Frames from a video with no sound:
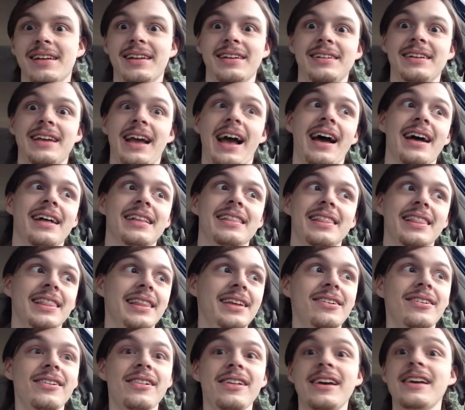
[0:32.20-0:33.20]
yeah,
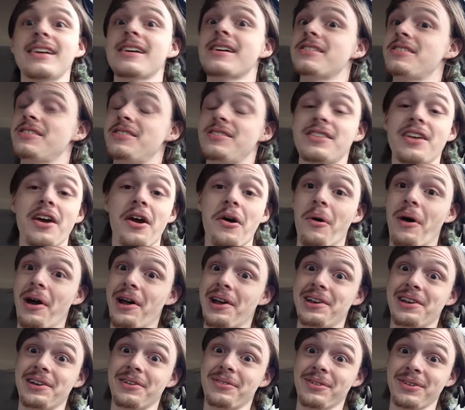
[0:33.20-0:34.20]
literally no
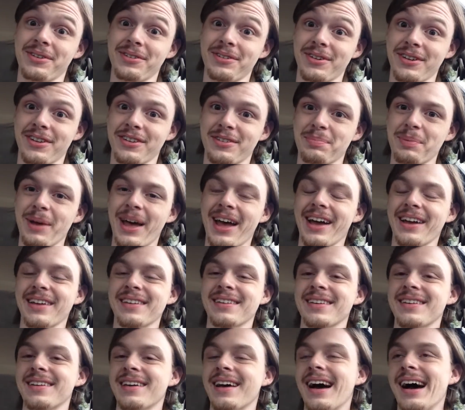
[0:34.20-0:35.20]
idea what to
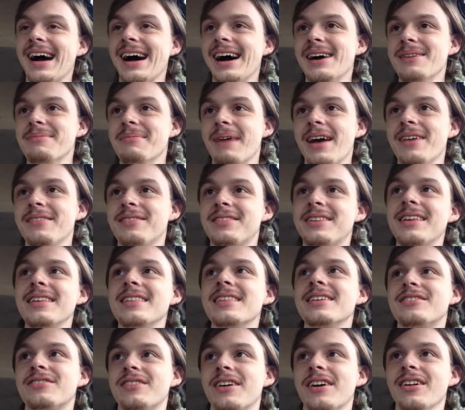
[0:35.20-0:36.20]
expect. I've seen
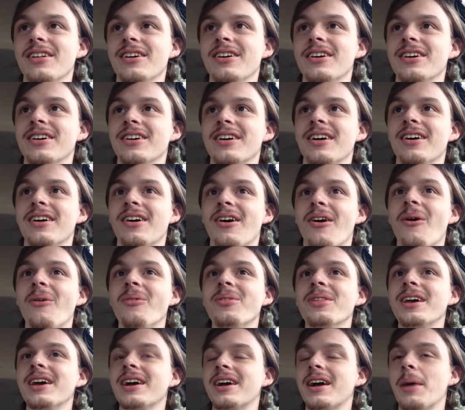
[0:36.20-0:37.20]
the trailer
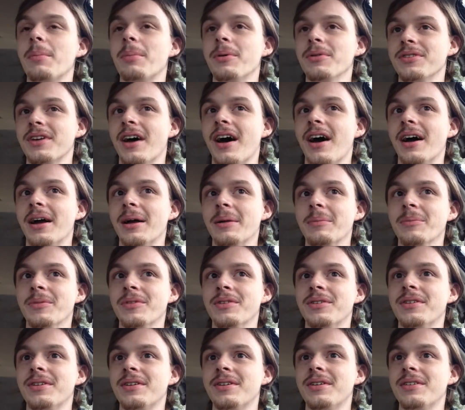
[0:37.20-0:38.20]
only a couple
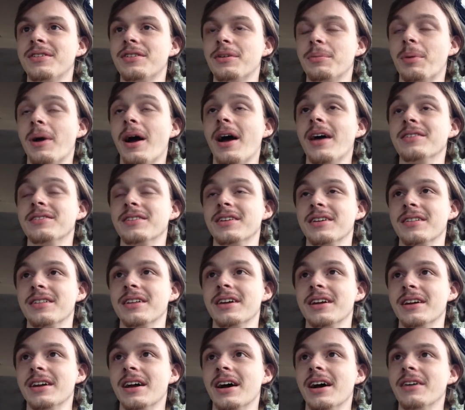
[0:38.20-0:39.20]
times,
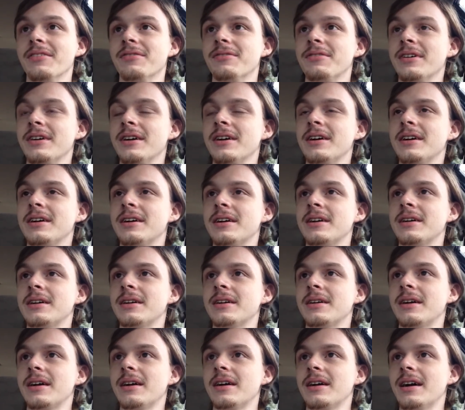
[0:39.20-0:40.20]
surprisingly enough,
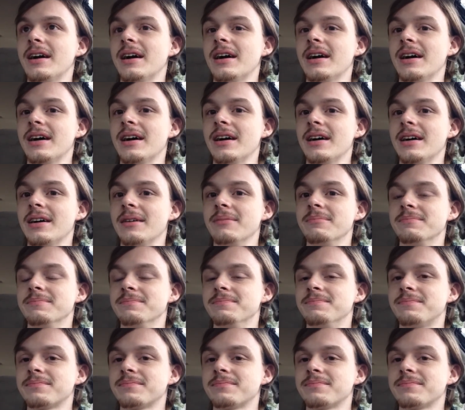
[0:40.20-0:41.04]
so